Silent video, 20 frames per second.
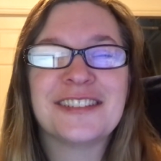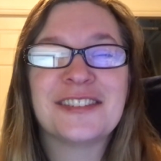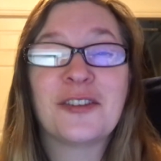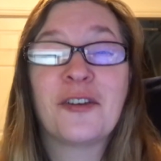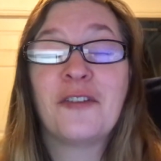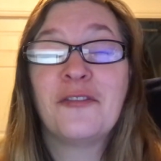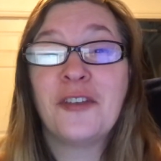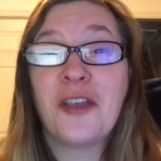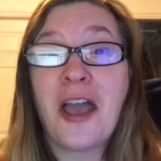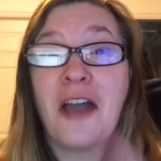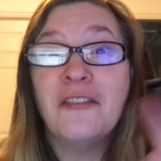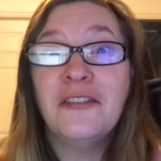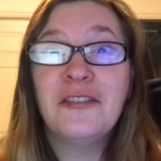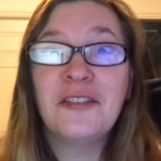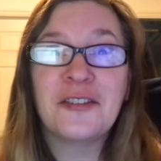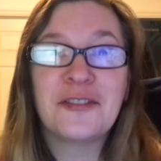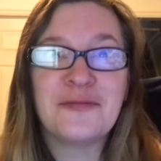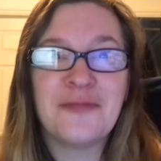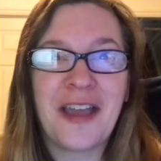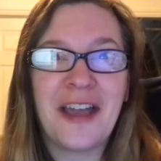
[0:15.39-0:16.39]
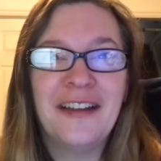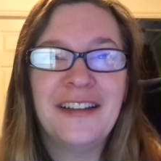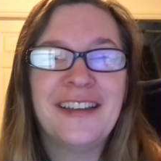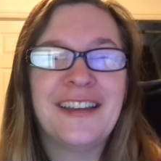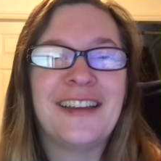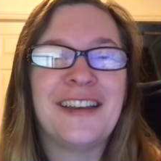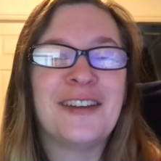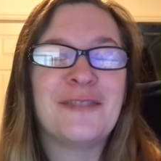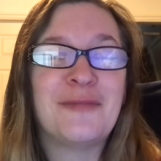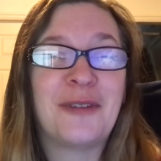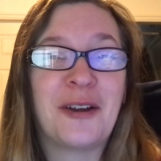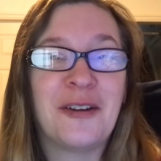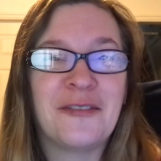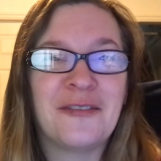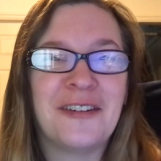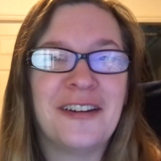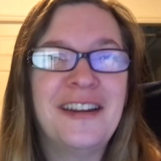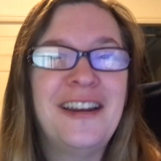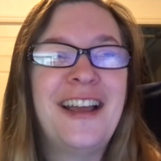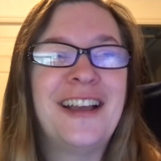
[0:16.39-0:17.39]
So if you haven't looked back at part
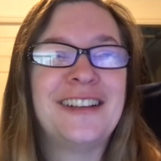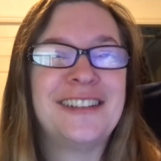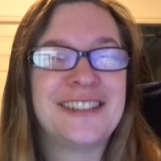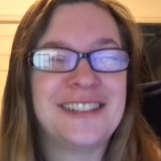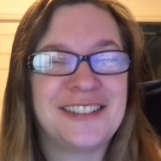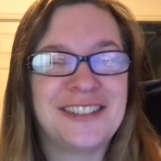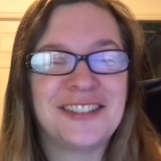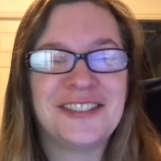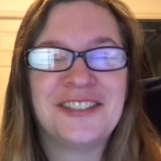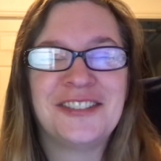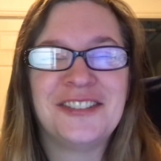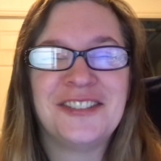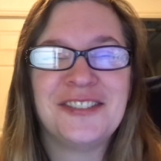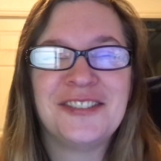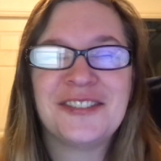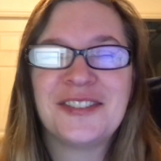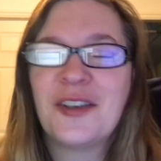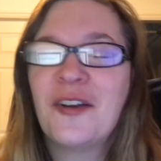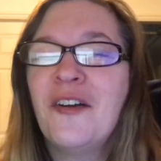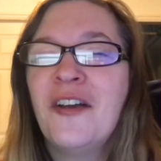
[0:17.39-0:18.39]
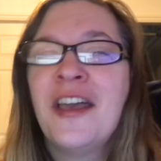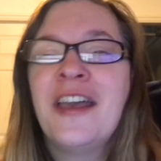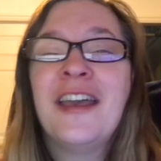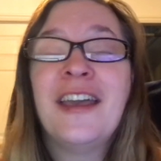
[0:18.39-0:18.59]
1, I suggest you do so.